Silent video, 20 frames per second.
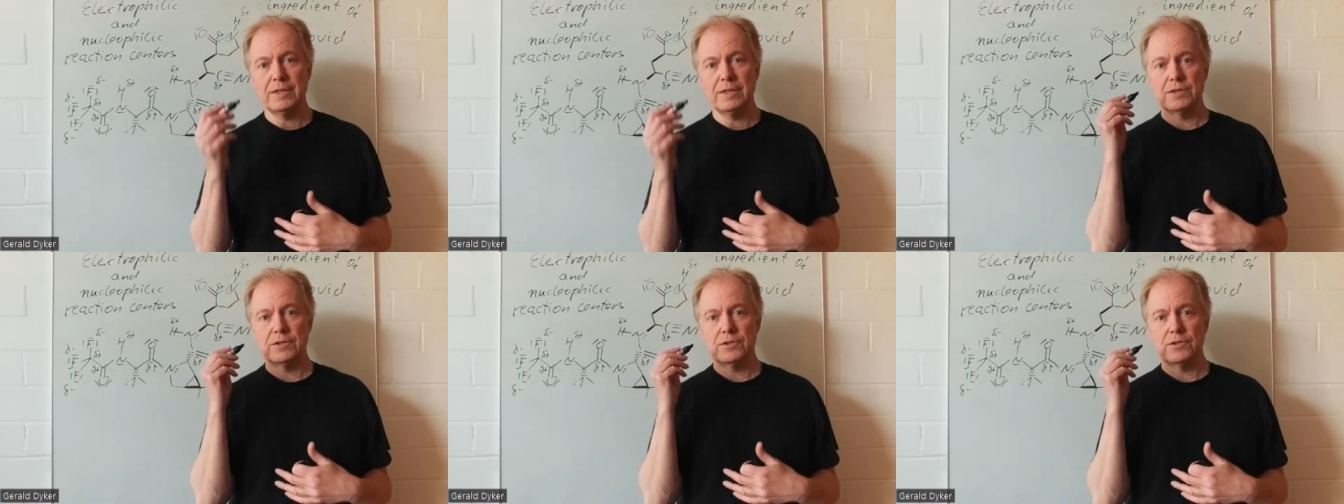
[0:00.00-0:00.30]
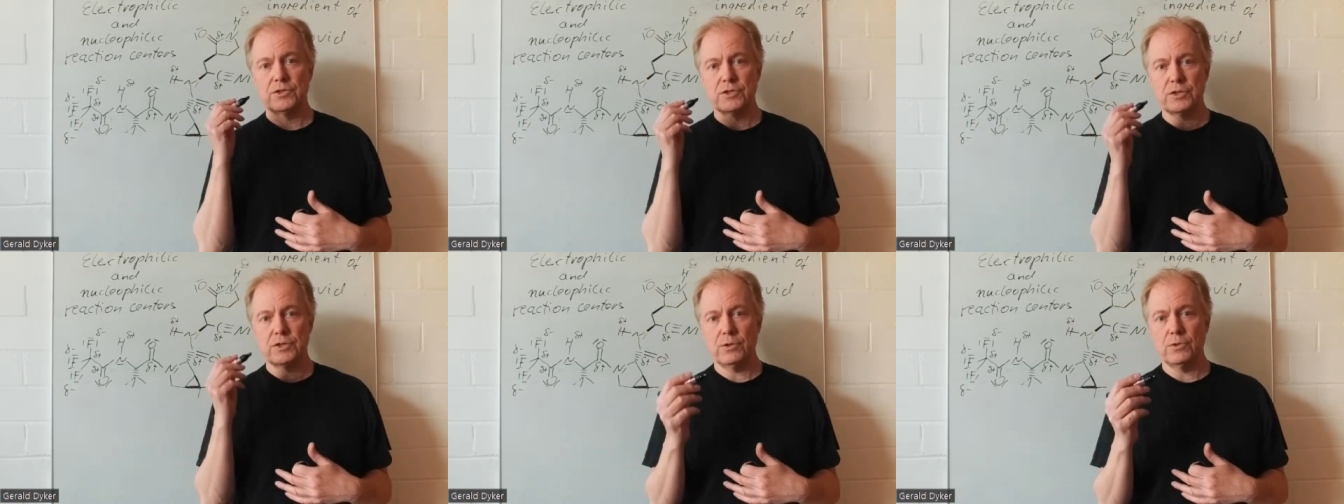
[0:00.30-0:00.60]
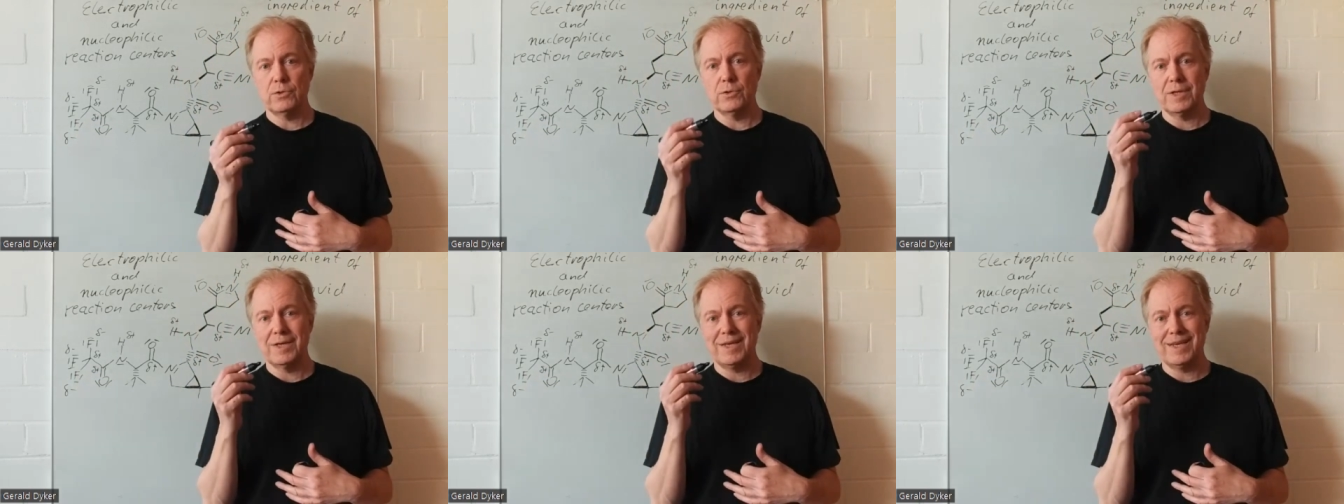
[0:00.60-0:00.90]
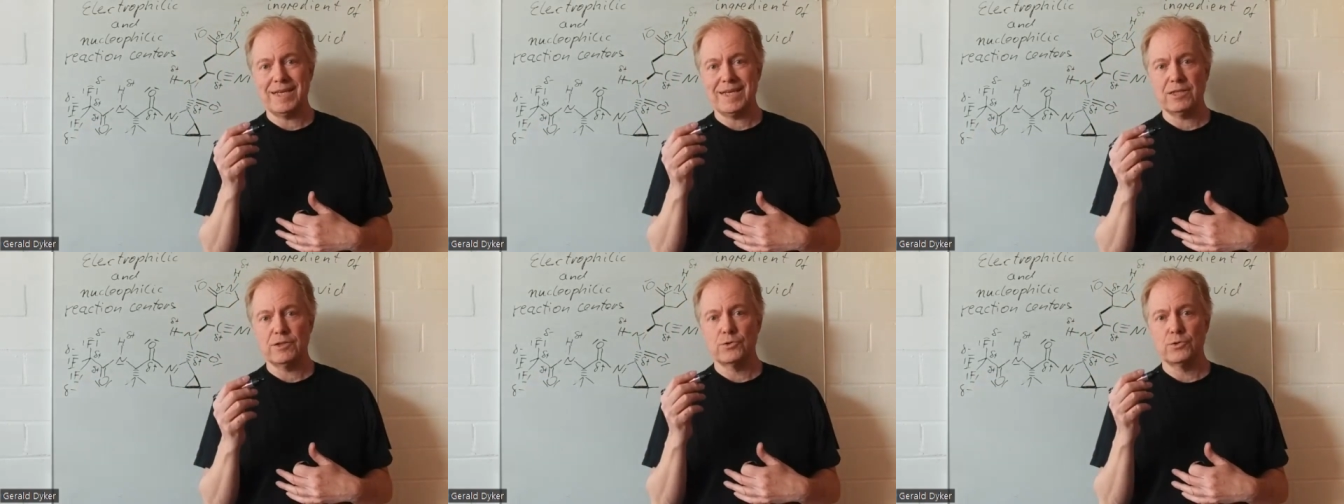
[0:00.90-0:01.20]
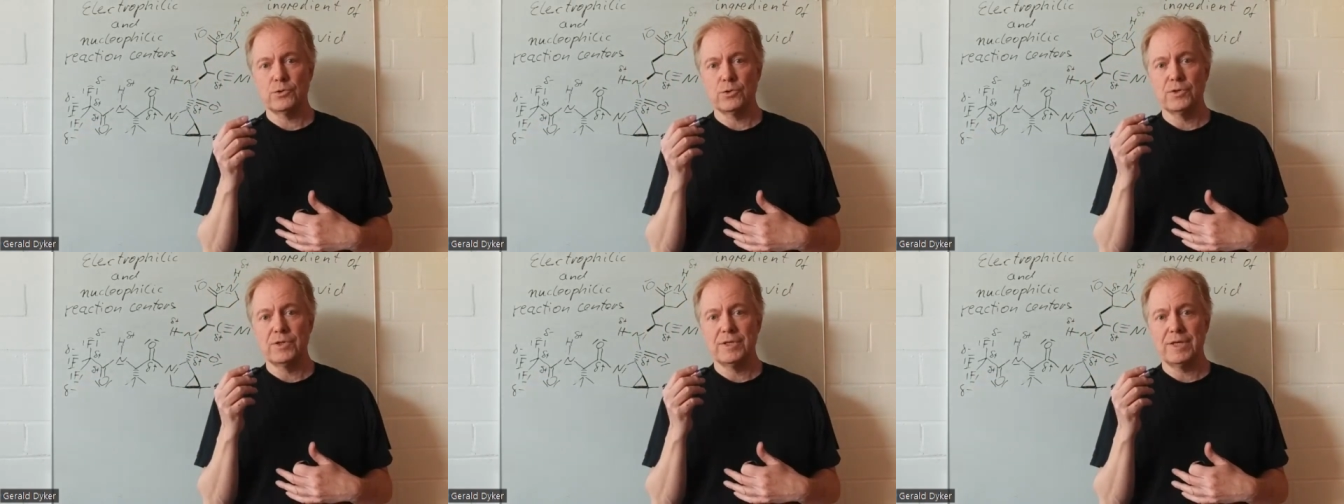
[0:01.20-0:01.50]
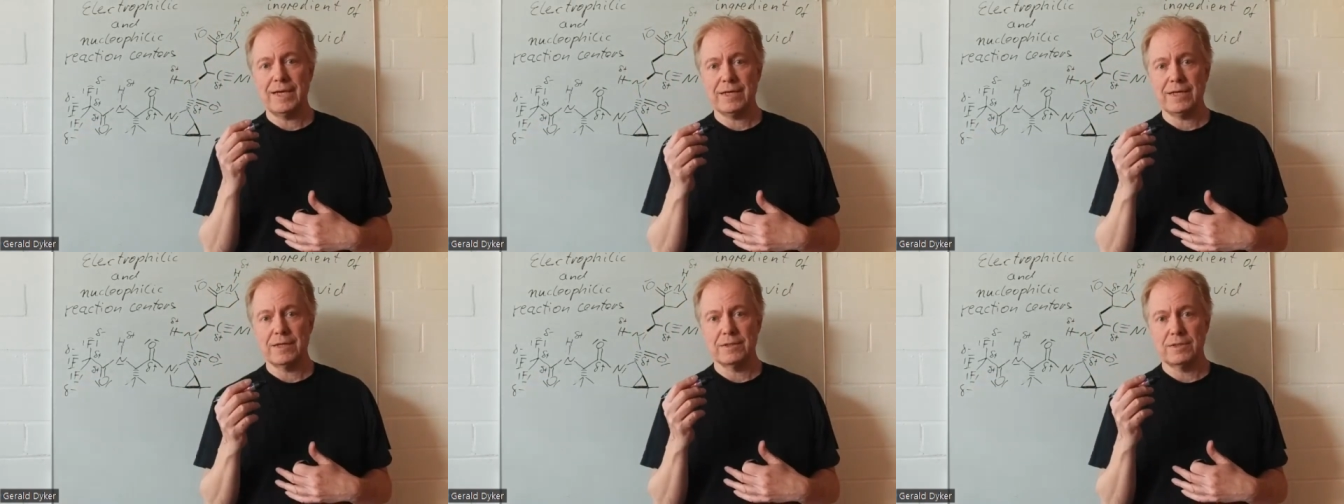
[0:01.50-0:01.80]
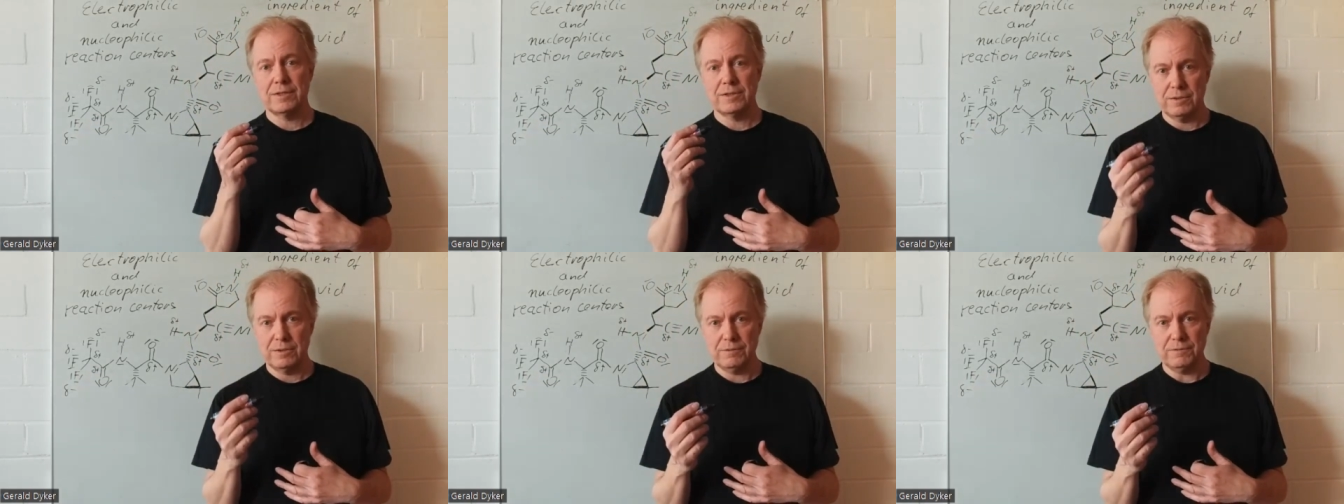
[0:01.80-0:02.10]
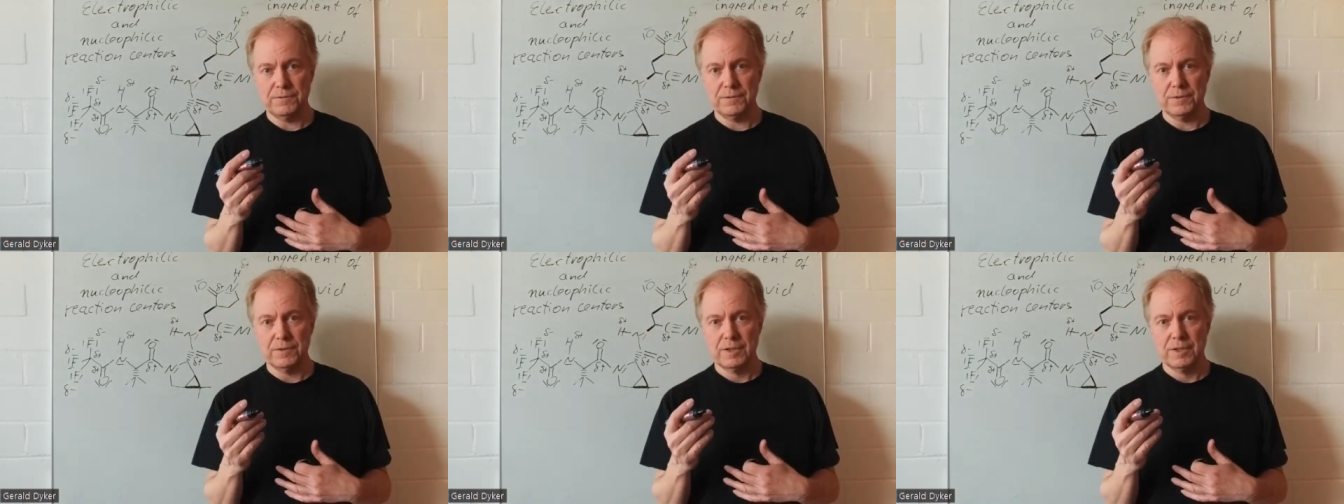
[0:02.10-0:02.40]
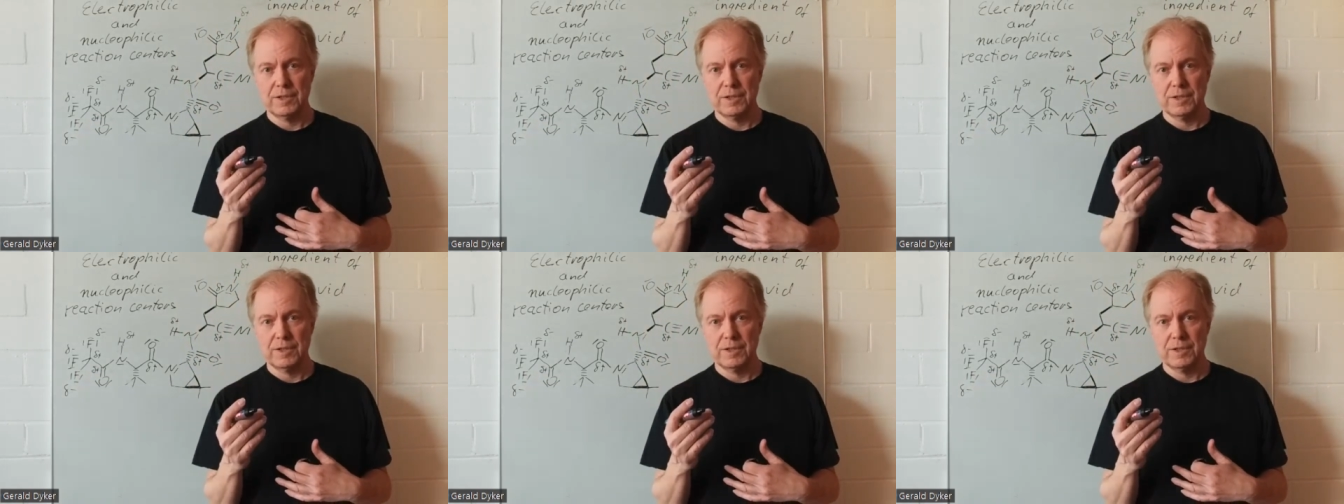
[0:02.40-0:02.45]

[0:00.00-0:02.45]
is so electronegative,